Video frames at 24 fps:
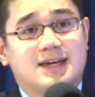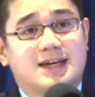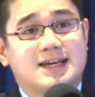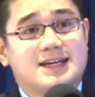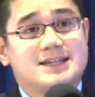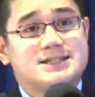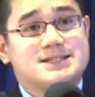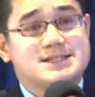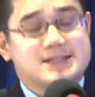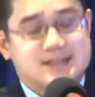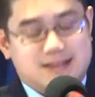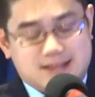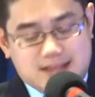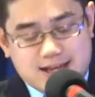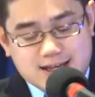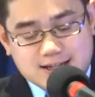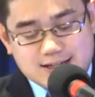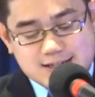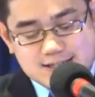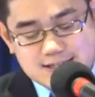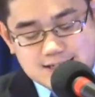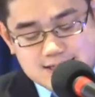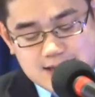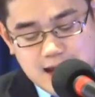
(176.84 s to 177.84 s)
is like
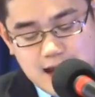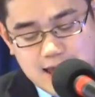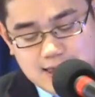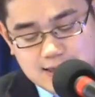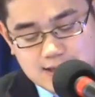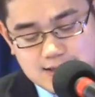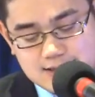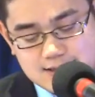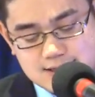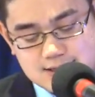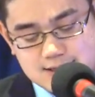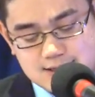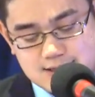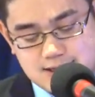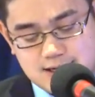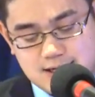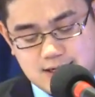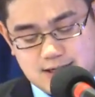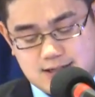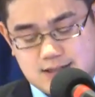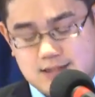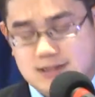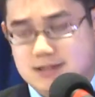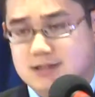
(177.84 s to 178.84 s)
a silent
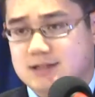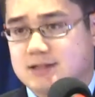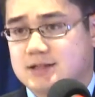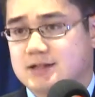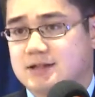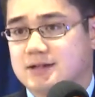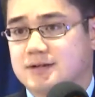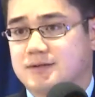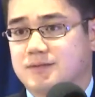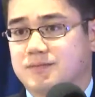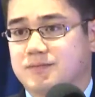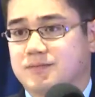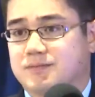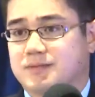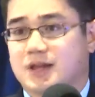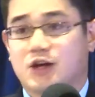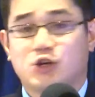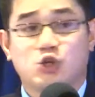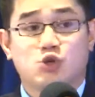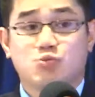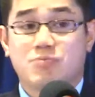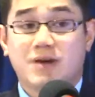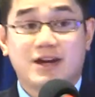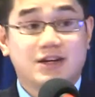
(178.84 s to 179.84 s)
disease. Now,
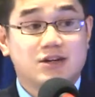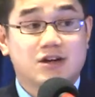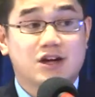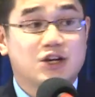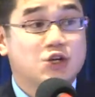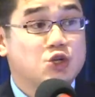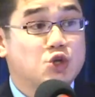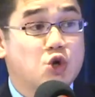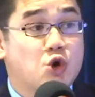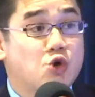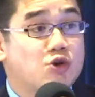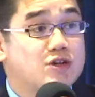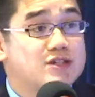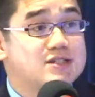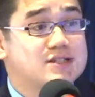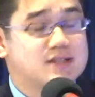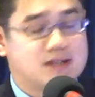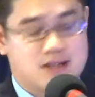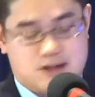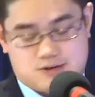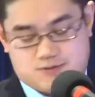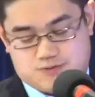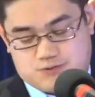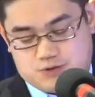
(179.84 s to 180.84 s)
you might not notice
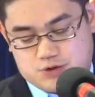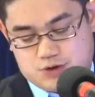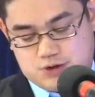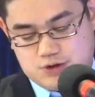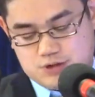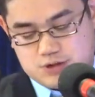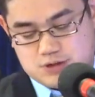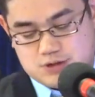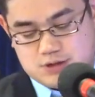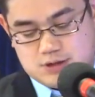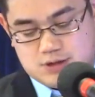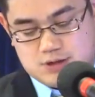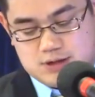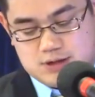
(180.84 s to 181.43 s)
it at first.